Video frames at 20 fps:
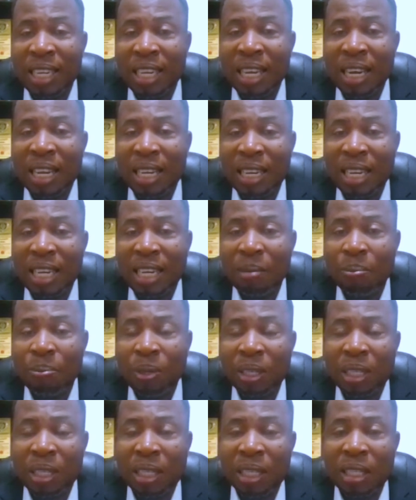and the
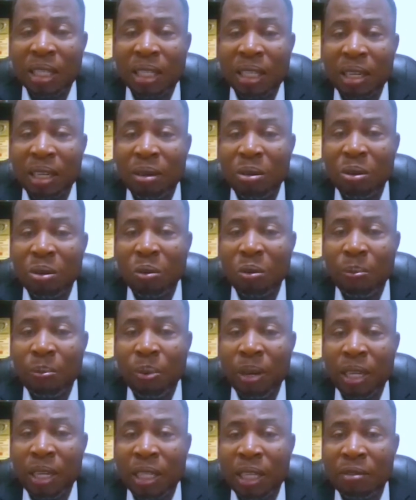NNPC is saying, look, we
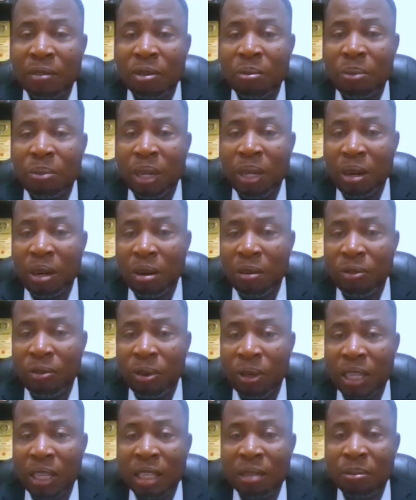paid 7 billion for
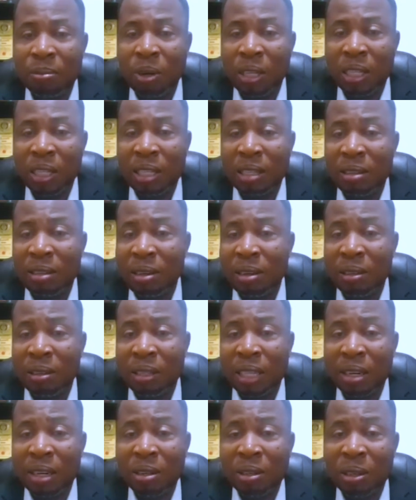this, but it didn't
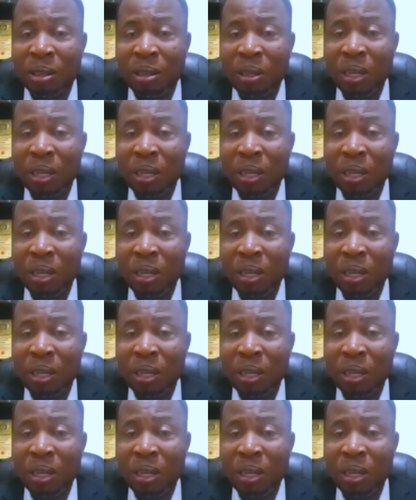tell us